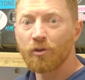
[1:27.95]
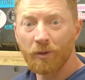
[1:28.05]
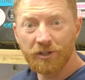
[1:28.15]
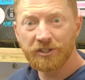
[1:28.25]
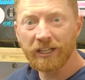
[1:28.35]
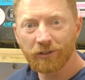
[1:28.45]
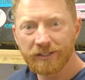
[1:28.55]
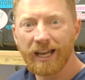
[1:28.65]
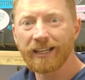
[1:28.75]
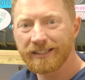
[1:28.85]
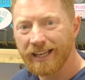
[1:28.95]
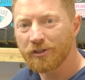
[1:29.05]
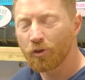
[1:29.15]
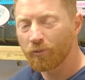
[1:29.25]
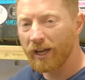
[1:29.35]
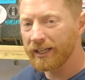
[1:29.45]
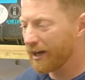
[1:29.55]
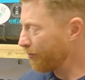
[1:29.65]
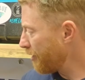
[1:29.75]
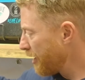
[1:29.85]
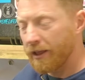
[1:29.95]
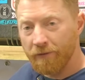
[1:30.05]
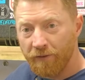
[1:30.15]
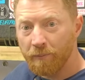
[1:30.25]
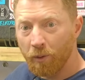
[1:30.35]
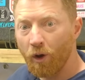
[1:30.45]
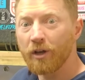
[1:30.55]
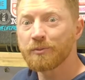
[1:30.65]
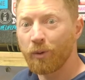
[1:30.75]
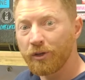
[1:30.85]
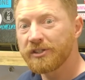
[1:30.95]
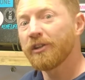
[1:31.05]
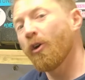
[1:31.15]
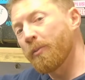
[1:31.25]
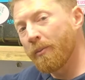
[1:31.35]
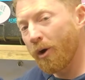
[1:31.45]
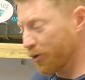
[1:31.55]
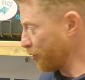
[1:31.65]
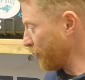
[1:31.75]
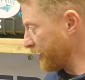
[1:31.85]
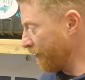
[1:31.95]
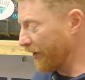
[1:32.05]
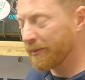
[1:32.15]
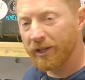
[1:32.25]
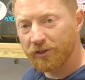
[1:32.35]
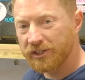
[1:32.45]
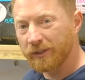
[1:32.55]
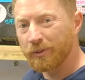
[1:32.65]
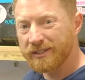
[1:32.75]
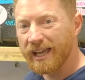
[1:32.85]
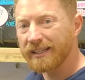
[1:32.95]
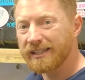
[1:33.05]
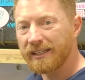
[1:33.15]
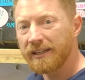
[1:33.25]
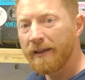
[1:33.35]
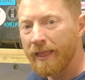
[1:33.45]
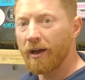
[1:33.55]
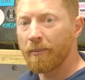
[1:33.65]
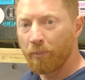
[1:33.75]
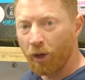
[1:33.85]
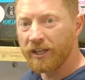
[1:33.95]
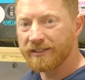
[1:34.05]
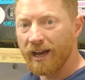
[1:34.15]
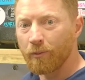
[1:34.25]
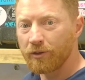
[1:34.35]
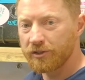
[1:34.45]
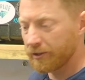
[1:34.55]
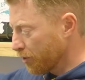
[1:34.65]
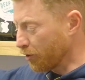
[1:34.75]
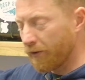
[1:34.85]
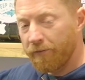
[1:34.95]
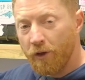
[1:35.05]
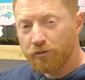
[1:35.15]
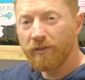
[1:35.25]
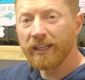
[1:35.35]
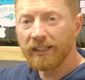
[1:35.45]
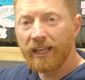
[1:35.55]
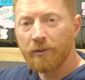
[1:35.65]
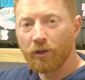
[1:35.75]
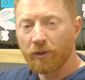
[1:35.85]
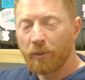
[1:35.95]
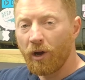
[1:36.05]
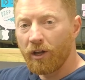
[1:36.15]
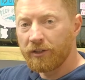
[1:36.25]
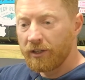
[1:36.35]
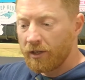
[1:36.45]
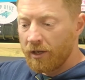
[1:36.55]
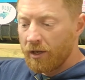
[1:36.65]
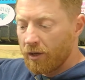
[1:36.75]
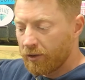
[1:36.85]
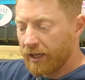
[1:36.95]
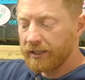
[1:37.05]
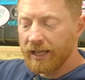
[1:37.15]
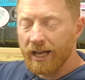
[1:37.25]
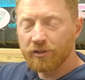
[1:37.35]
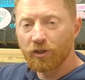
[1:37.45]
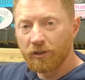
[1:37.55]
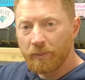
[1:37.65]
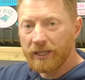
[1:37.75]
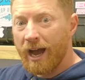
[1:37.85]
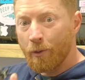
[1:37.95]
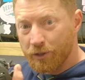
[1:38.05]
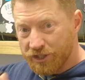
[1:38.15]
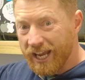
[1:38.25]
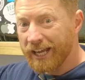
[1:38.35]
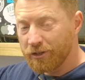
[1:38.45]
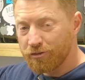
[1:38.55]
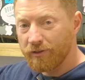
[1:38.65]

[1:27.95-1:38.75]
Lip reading: I'm on the single tank setup right now, and the 5th port is pointing uppermost with the environmental seal protected and pointing downwards. So the first regulator we're going to put on, okay, that's going to be our second